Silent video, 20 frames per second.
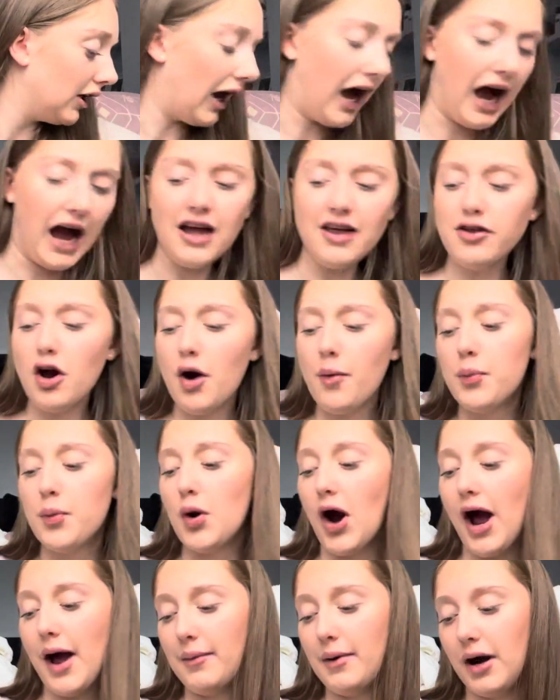I thought
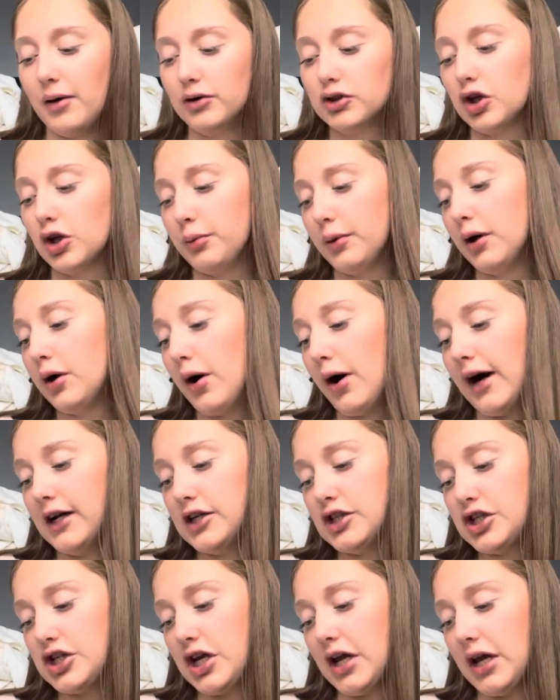Primark was gonna be quite
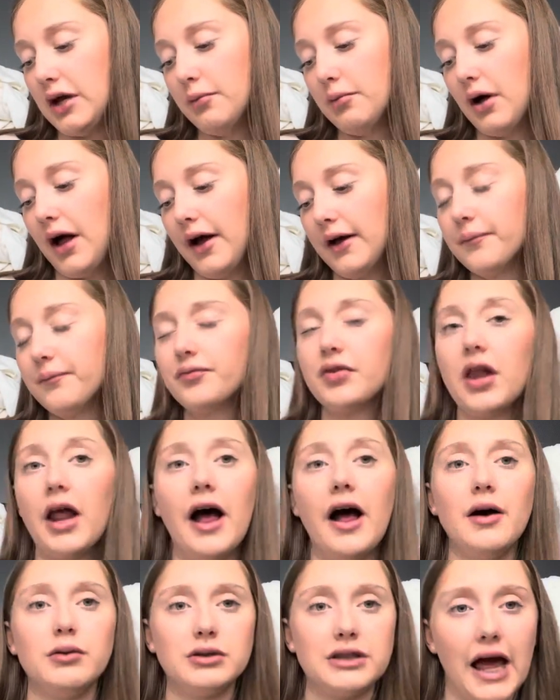cheap. Like
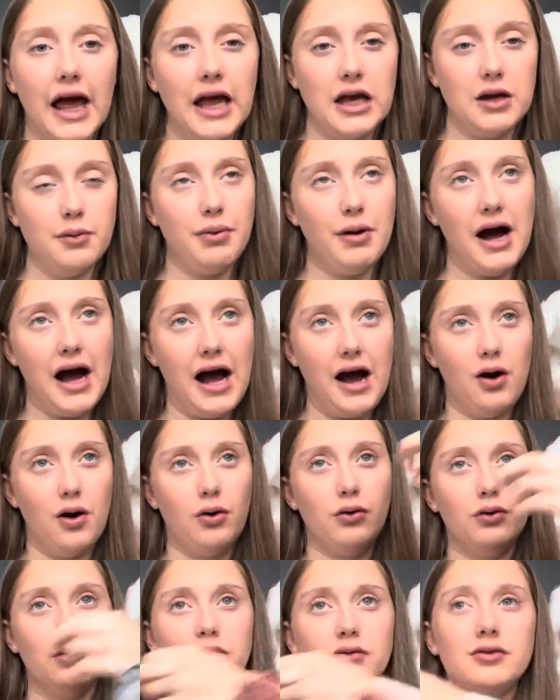that was
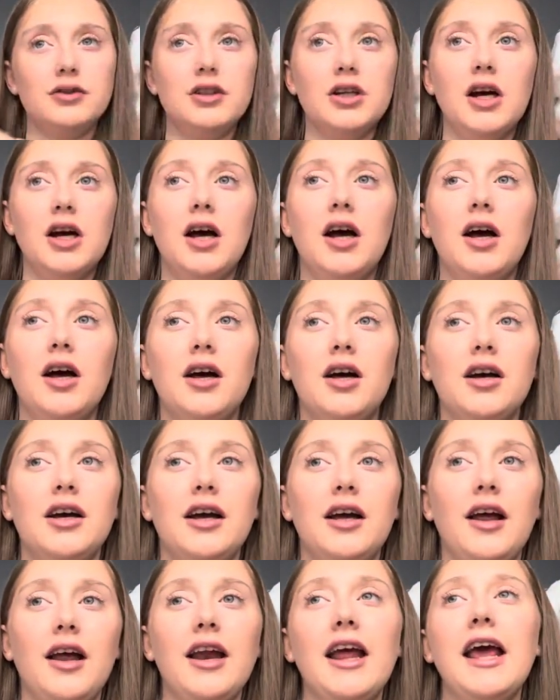£8
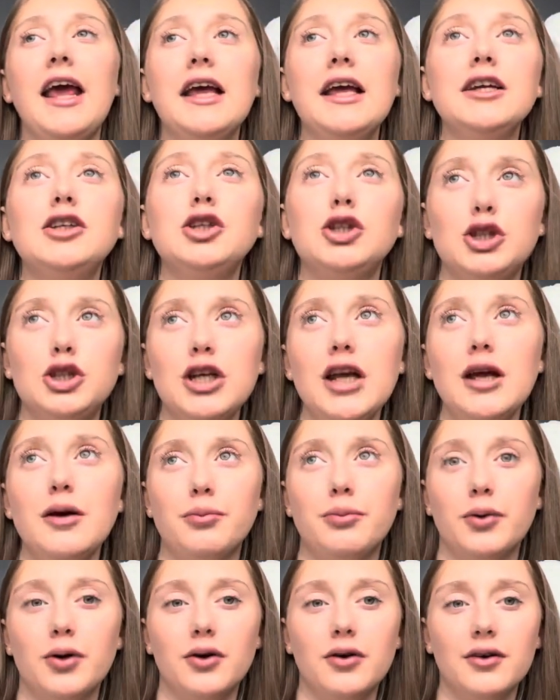and it is cheap,
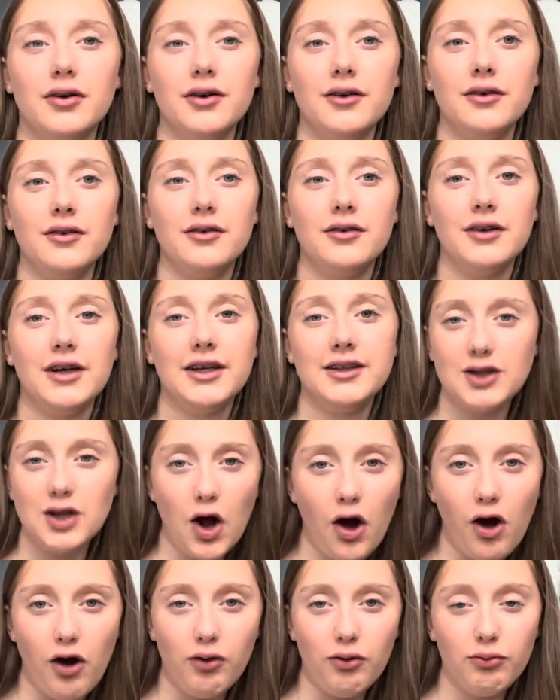but it's
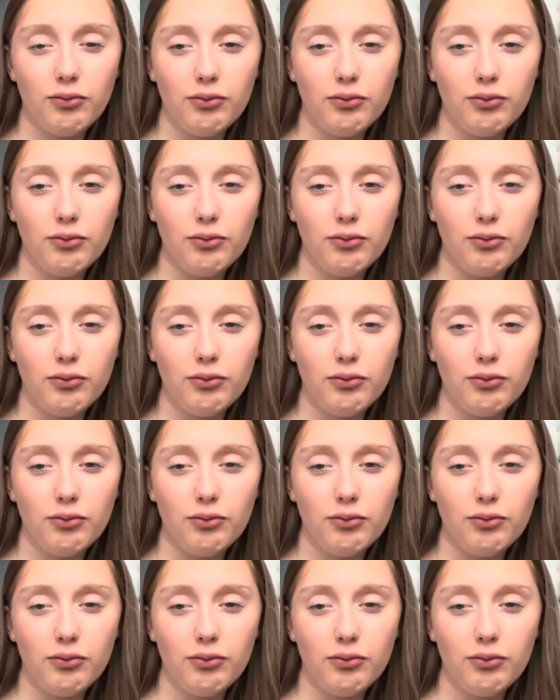not